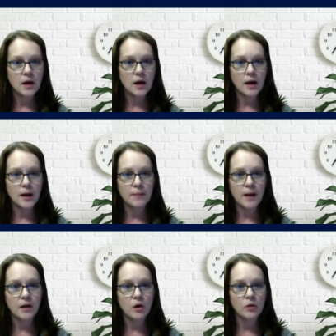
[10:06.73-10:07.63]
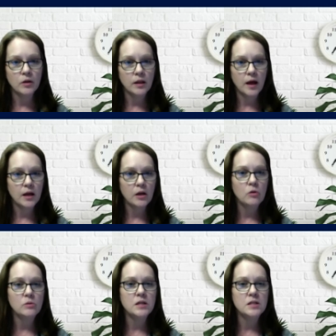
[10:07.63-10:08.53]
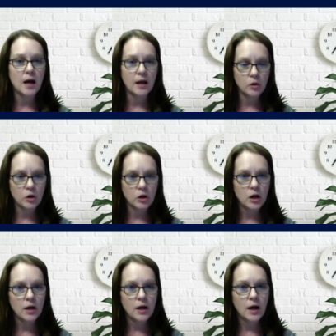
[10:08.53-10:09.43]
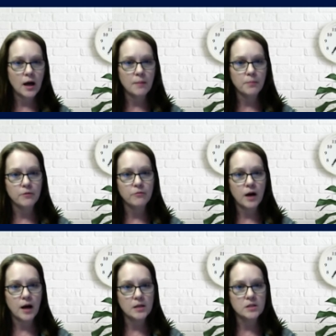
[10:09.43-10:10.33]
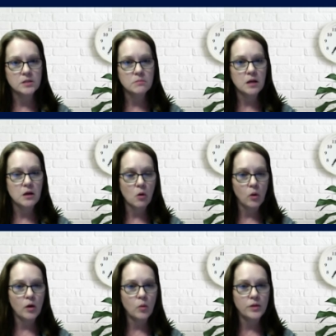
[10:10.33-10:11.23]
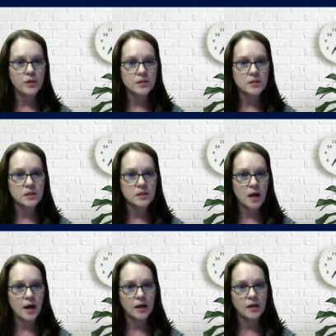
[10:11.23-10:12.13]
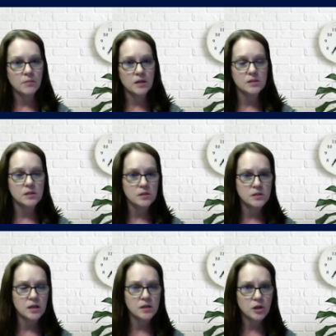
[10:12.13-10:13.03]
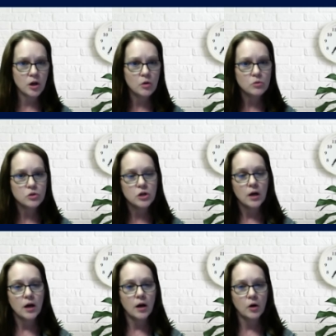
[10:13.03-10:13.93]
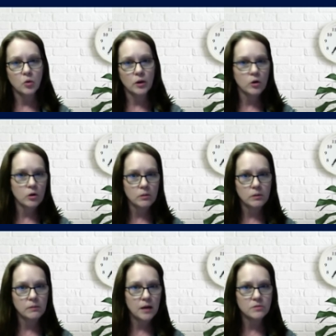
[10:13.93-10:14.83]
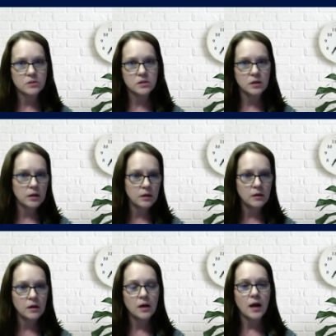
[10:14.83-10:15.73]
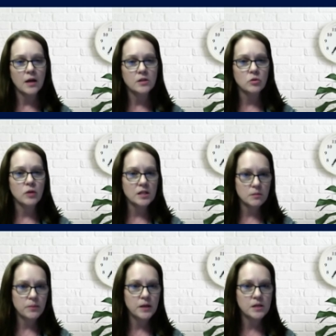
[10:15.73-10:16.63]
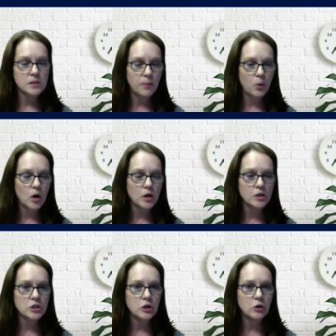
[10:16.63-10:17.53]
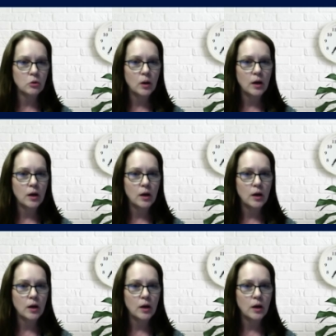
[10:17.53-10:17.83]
Um, I know that like UT Tyler um, provides Mineola with a six academic success coach, a career counseling, and so that's a big support to